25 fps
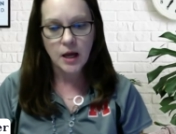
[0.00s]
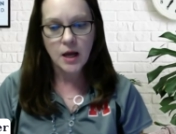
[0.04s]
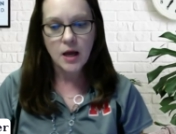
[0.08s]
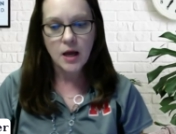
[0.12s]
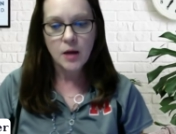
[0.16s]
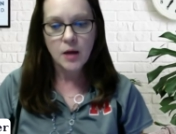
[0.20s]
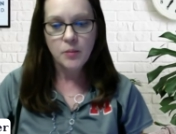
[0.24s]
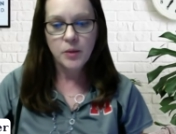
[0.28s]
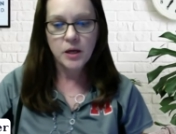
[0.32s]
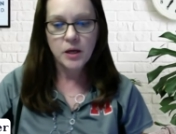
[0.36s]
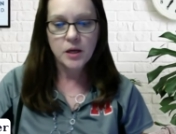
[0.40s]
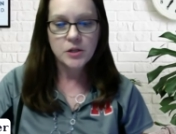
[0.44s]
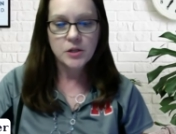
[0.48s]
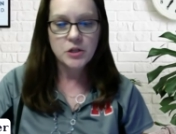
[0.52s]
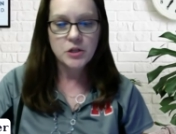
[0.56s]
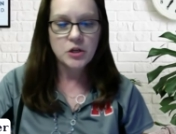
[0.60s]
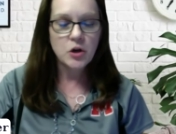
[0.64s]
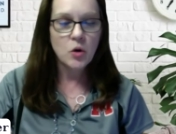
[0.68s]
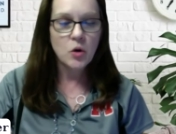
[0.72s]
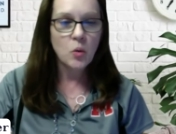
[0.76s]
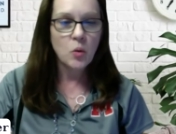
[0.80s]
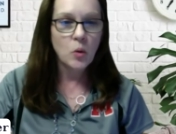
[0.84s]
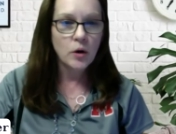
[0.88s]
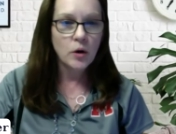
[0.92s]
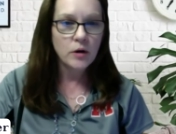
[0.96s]
Because you know,
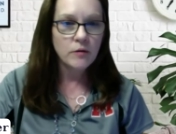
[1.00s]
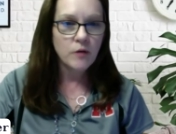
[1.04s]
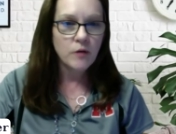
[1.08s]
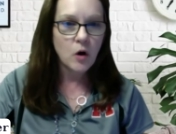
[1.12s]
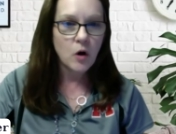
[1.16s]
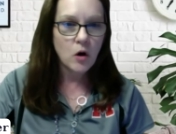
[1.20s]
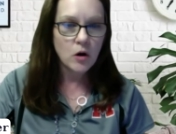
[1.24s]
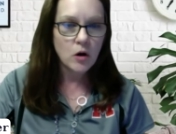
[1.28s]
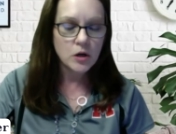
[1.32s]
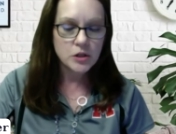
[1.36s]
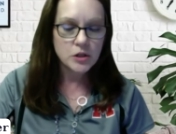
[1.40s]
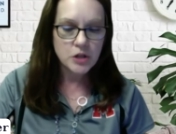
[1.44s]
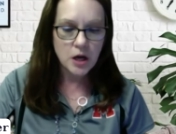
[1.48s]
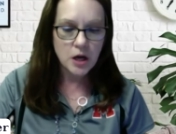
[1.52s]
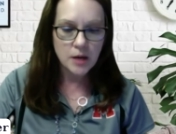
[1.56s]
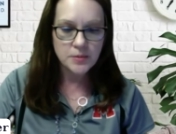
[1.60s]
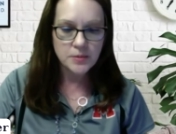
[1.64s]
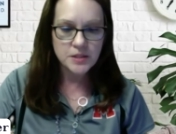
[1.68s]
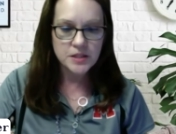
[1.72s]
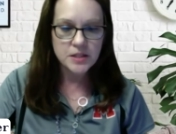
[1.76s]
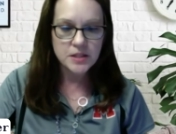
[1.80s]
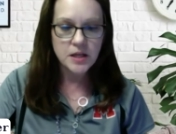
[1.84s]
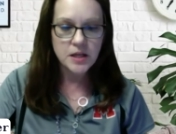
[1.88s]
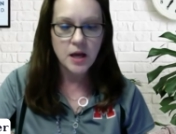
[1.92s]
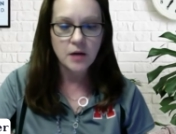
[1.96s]
one of our jobs
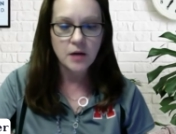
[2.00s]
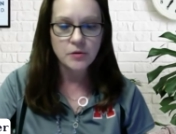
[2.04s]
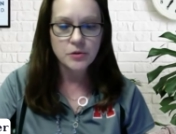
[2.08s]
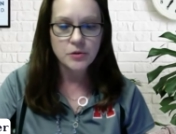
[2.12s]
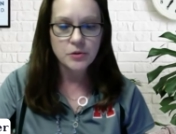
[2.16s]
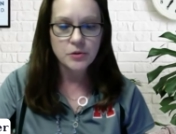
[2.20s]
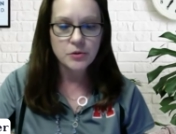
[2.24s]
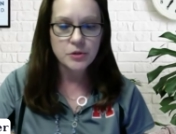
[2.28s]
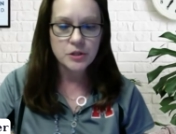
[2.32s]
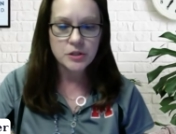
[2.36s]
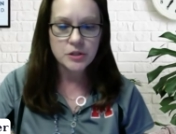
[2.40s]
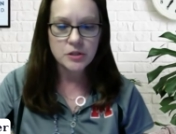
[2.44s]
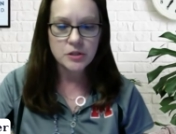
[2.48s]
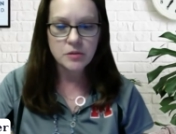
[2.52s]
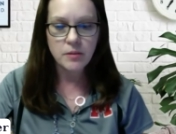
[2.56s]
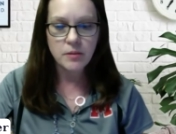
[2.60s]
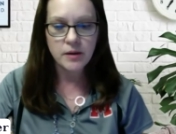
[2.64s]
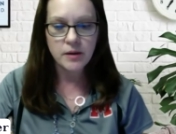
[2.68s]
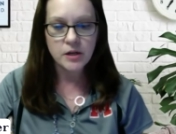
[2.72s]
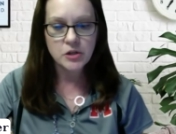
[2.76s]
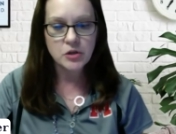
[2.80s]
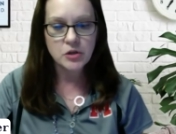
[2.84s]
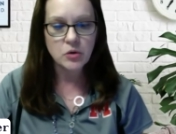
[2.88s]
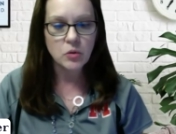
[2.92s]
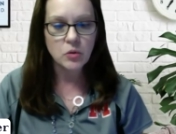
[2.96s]
as counselors is to make
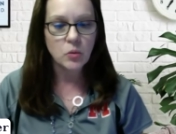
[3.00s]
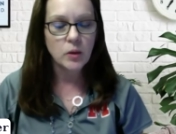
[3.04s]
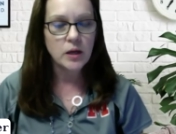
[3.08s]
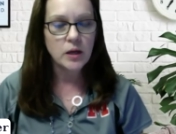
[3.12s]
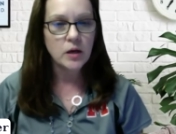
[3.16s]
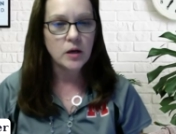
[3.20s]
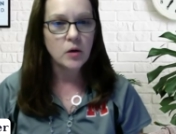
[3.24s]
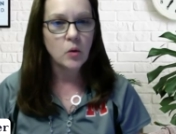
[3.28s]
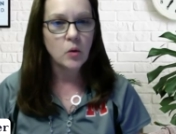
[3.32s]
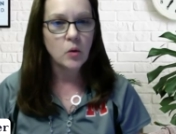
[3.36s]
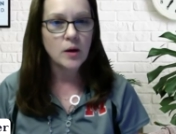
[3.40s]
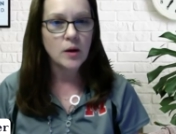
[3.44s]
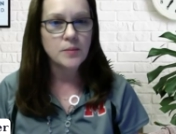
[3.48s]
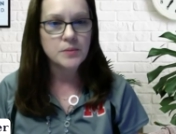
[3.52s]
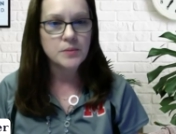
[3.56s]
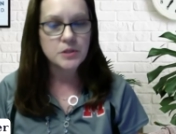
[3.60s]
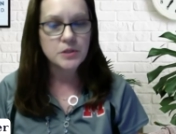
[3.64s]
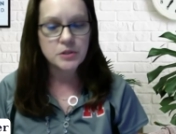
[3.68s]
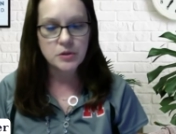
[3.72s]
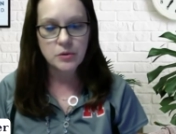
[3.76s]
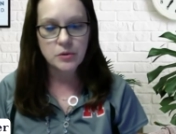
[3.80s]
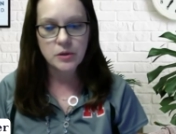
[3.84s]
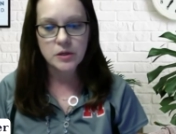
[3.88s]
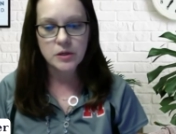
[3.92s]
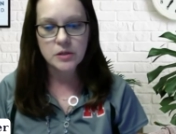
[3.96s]
sure we equip
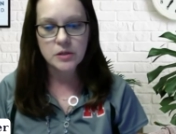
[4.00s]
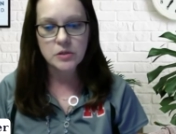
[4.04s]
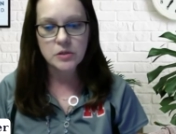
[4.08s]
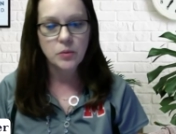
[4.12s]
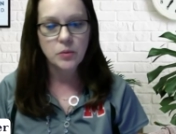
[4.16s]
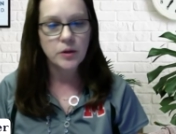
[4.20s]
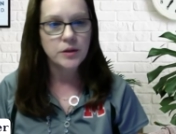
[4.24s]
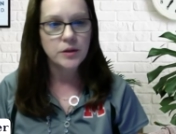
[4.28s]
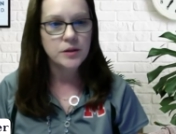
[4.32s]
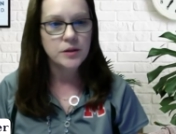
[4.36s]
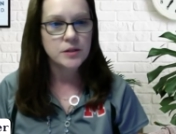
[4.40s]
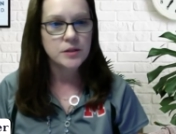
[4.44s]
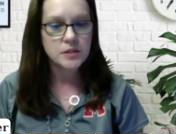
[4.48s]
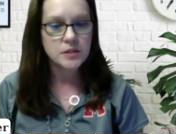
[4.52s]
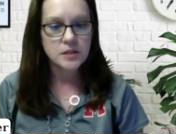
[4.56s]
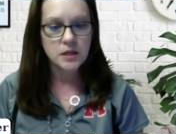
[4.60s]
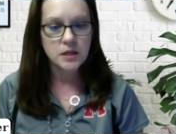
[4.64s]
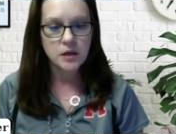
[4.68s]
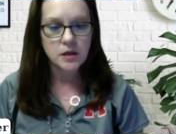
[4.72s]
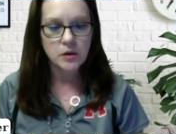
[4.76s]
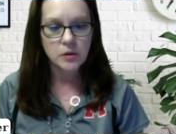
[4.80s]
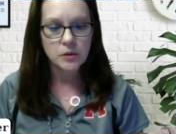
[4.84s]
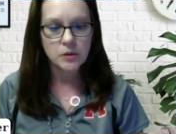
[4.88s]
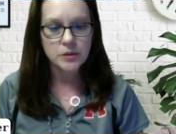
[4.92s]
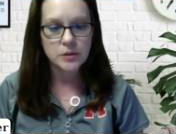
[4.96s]
students with the
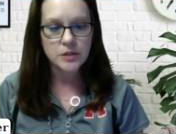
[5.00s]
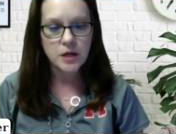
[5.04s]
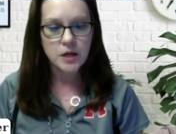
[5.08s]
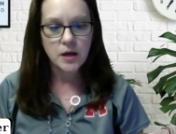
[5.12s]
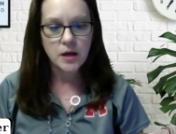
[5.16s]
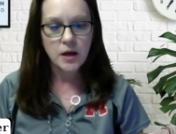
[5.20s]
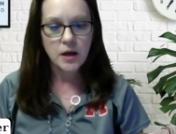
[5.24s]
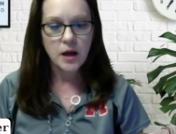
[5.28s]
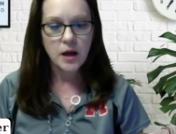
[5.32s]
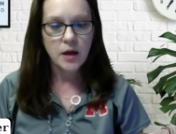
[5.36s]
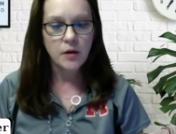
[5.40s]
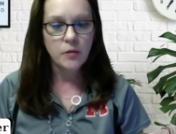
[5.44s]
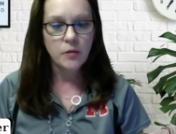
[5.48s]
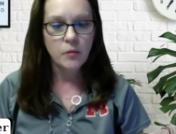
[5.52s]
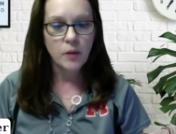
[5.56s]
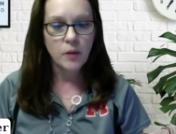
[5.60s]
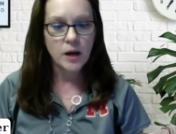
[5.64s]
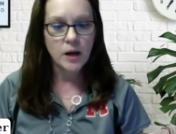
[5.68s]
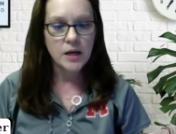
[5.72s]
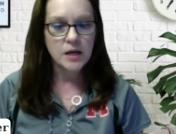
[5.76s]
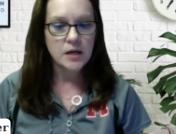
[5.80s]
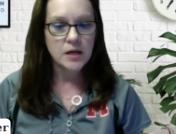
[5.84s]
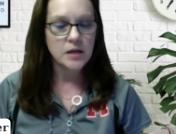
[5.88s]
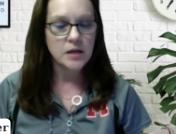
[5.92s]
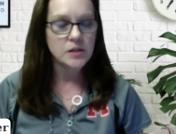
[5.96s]
skills and
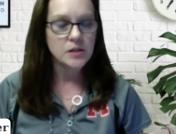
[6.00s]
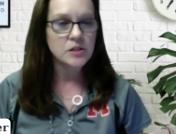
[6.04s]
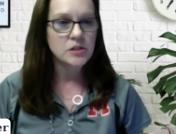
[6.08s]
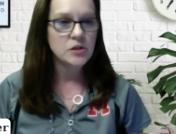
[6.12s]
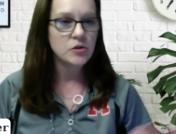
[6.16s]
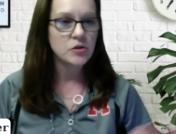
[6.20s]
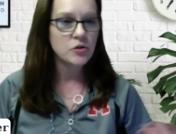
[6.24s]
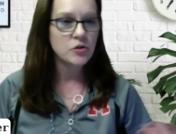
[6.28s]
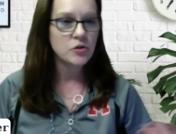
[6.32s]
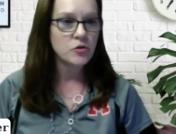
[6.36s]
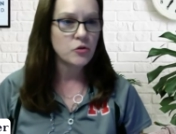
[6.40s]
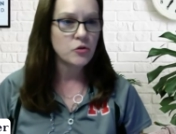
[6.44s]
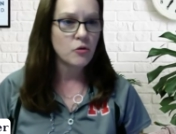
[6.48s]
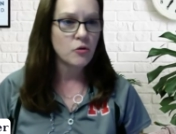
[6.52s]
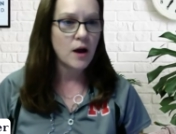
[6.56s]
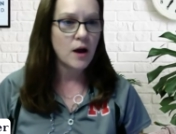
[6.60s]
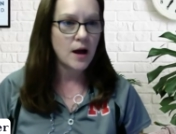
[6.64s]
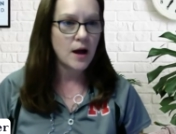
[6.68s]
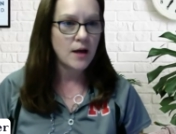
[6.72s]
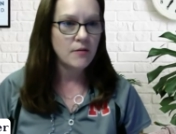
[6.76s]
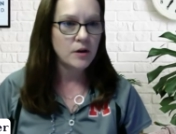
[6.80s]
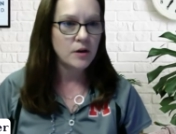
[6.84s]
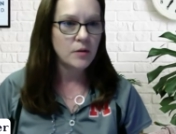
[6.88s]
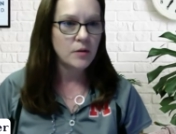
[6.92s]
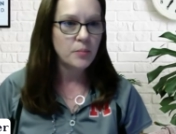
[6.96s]
readiness to thrive
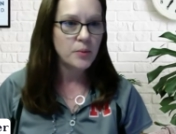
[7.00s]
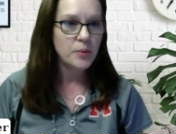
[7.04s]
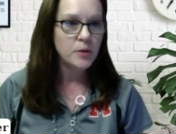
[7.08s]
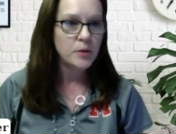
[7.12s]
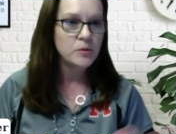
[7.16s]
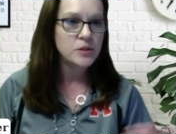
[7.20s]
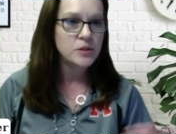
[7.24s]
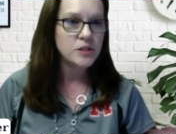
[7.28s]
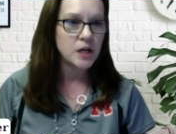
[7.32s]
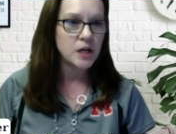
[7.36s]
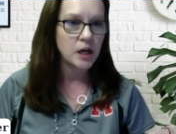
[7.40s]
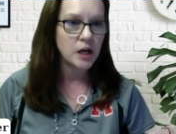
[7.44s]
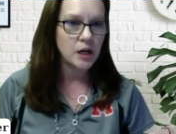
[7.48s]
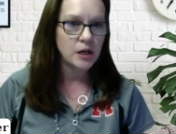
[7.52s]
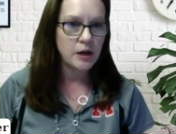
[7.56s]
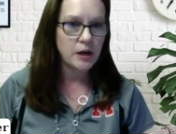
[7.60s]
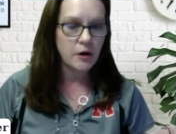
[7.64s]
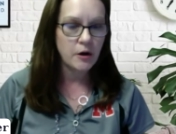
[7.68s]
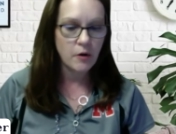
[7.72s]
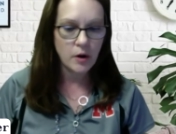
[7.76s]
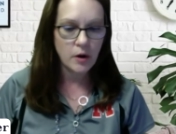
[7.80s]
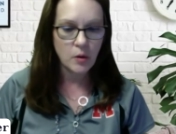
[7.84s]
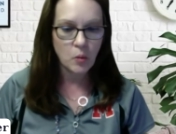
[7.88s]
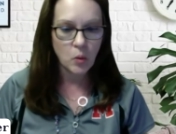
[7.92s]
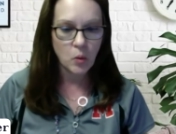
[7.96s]
in a
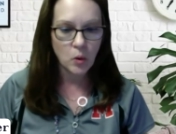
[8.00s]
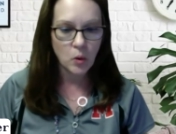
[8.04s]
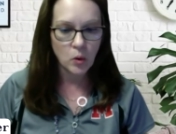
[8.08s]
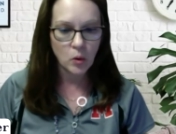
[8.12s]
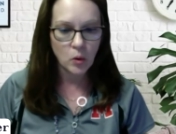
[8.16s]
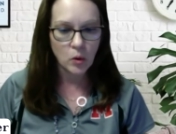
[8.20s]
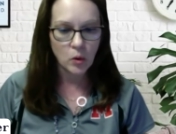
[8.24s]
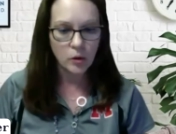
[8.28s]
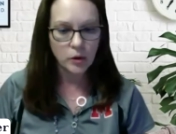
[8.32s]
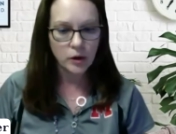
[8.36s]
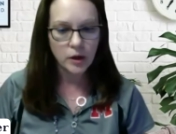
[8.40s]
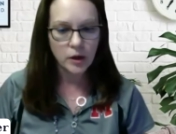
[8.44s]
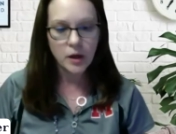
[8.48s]
post-secondary world